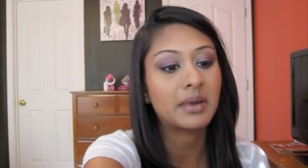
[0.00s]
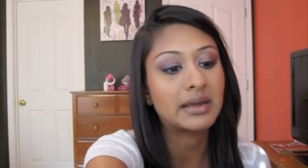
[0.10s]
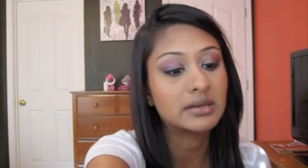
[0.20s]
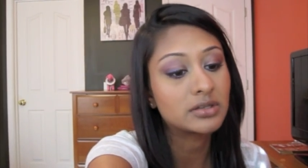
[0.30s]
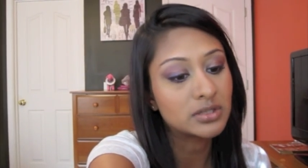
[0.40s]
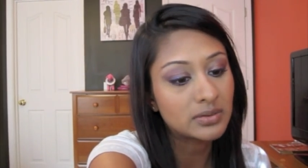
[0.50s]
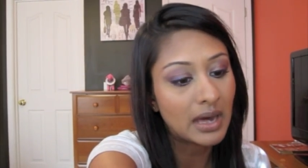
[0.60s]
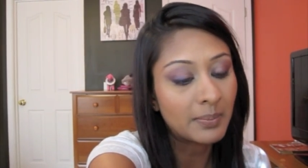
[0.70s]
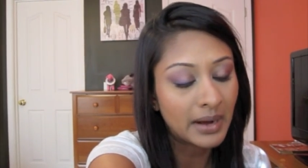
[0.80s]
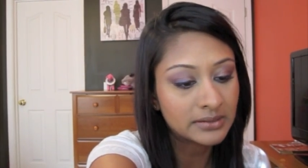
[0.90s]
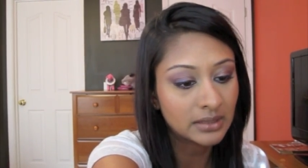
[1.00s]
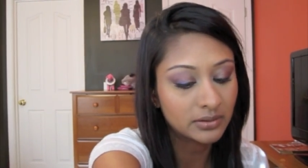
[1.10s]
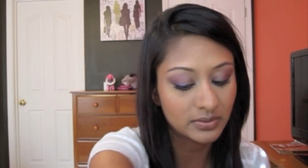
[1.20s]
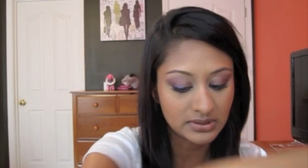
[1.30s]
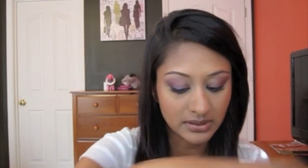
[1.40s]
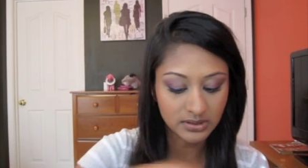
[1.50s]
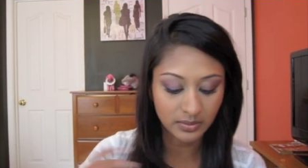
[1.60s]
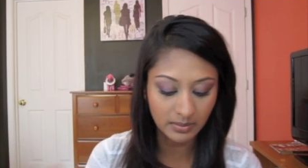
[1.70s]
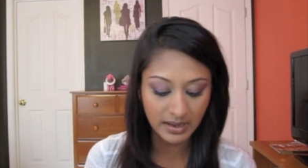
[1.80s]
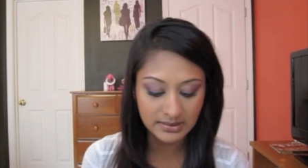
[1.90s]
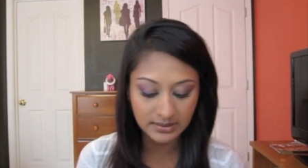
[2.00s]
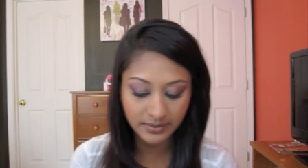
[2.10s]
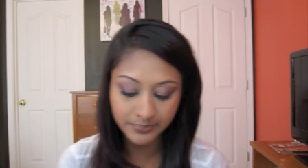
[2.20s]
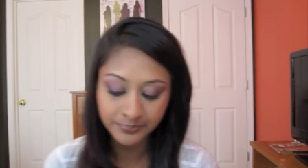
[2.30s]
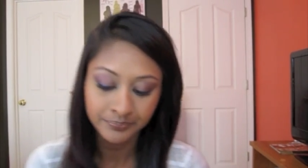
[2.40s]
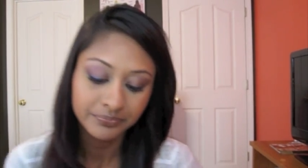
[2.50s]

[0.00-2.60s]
and I didn't do that, but I thought the results were amazing.